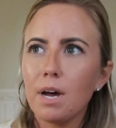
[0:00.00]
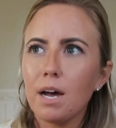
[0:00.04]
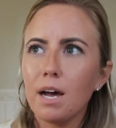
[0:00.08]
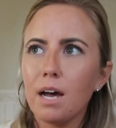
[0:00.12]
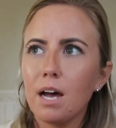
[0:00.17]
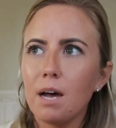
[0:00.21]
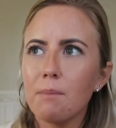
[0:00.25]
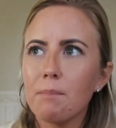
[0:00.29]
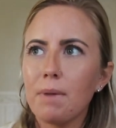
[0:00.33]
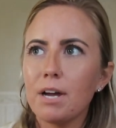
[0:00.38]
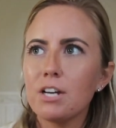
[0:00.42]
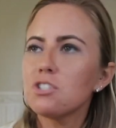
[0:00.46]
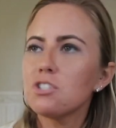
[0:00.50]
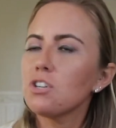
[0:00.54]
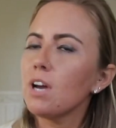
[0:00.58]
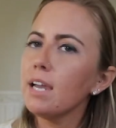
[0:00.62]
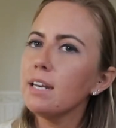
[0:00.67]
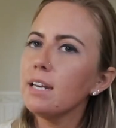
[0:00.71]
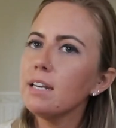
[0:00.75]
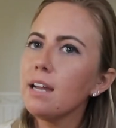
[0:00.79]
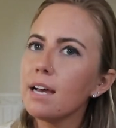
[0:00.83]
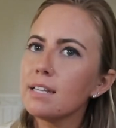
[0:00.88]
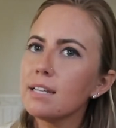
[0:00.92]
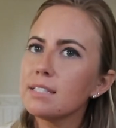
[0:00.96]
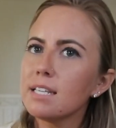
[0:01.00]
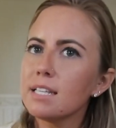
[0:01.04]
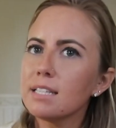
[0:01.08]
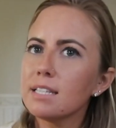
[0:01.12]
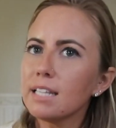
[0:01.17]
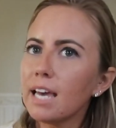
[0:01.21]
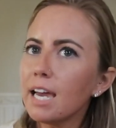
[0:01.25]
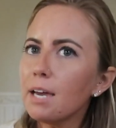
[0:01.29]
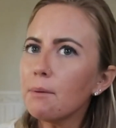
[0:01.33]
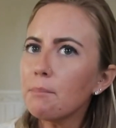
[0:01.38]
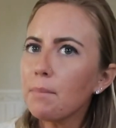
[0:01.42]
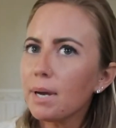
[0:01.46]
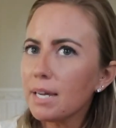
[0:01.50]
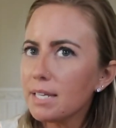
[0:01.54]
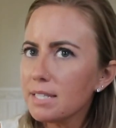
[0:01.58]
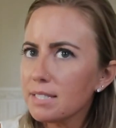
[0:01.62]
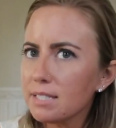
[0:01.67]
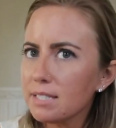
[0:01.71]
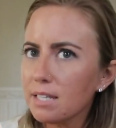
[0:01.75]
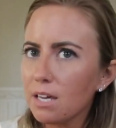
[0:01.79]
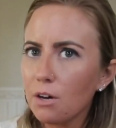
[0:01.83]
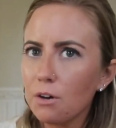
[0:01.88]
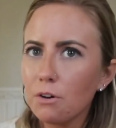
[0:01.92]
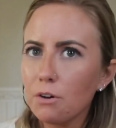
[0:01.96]
Um, I try not to let
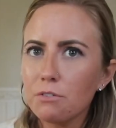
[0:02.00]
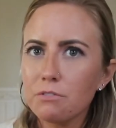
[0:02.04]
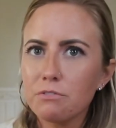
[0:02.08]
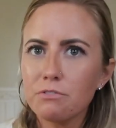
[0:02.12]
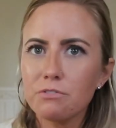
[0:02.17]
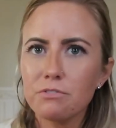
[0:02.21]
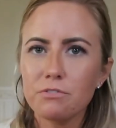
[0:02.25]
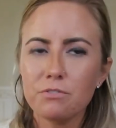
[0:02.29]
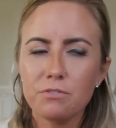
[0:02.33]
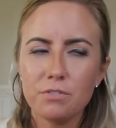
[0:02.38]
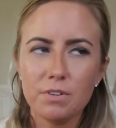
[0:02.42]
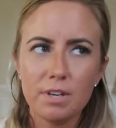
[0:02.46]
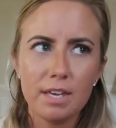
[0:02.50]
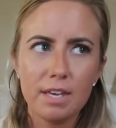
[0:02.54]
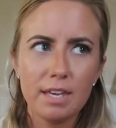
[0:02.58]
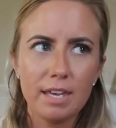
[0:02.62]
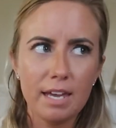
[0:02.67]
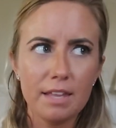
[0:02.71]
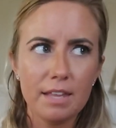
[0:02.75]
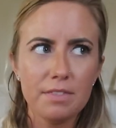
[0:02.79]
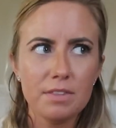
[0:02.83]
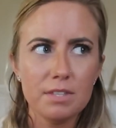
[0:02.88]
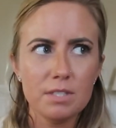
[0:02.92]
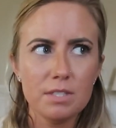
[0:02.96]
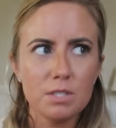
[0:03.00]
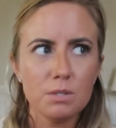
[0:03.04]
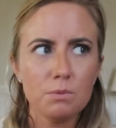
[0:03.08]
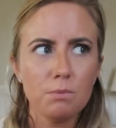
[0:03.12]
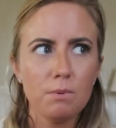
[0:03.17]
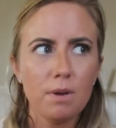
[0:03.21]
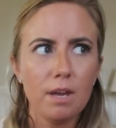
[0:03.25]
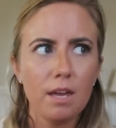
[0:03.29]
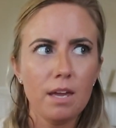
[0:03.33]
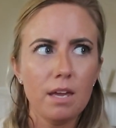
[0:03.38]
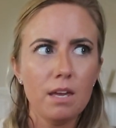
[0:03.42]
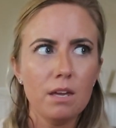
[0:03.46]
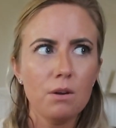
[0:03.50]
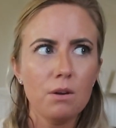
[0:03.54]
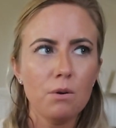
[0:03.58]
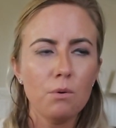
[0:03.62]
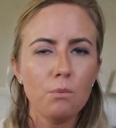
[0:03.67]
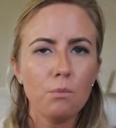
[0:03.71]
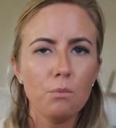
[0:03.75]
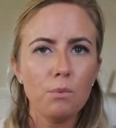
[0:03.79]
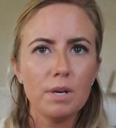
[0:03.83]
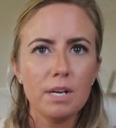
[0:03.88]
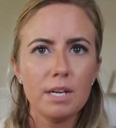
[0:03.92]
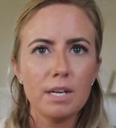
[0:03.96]
myself get this way
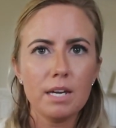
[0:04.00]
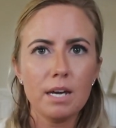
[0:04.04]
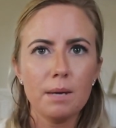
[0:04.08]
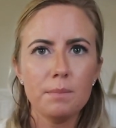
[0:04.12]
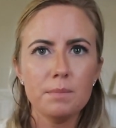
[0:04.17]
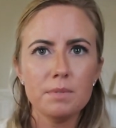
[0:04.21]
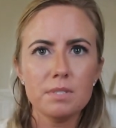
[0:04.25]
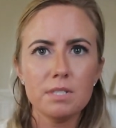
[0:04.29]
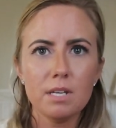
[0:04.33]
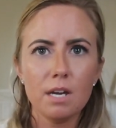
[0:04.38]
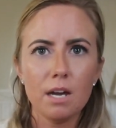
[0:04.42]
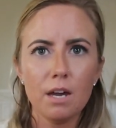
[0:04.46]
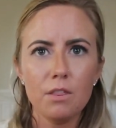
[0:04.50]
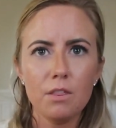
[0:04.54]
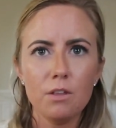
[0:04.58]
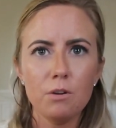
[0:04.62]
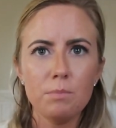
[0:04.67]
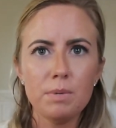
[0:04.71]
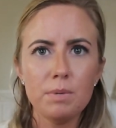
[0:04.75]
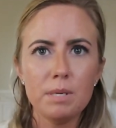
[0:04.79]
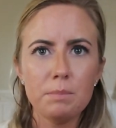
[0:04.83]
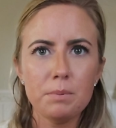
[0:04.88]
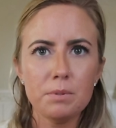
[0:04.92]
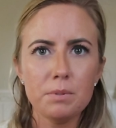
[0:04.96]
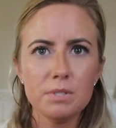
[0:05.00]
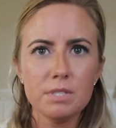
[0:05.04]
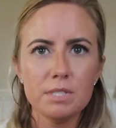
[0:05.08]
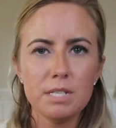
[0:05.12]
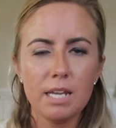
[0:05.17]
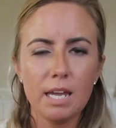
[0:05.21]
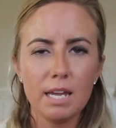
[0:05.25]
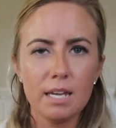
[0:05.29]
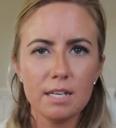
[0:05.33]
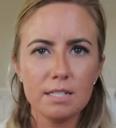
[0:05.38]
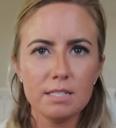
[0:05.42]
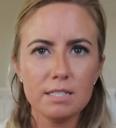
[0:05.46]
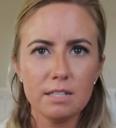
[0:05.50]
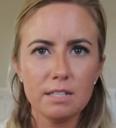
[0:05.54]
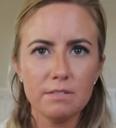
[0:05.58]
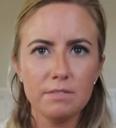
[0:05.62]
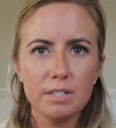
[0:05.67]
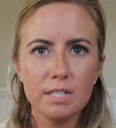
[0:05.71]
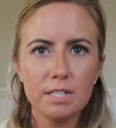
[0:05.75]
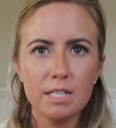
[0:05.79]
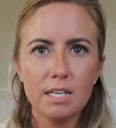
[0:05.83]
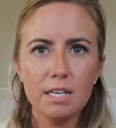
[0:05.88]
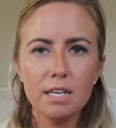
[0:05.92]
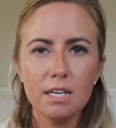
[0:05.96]
when it comes to other people's
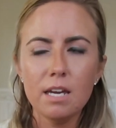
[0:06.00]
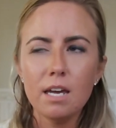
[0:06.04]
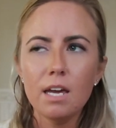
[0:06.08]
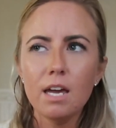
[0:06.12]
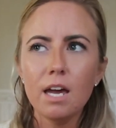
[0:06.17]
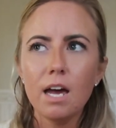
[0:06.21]
negativity,